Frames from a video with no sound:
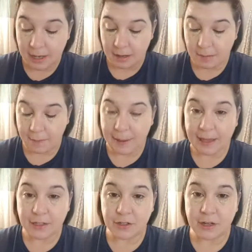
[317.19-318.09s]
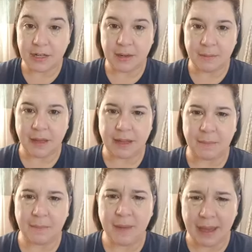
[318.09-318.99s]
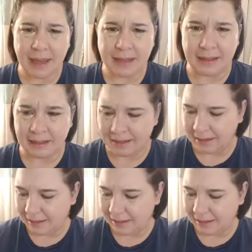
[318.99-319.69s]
my pantry, and I'm like, man,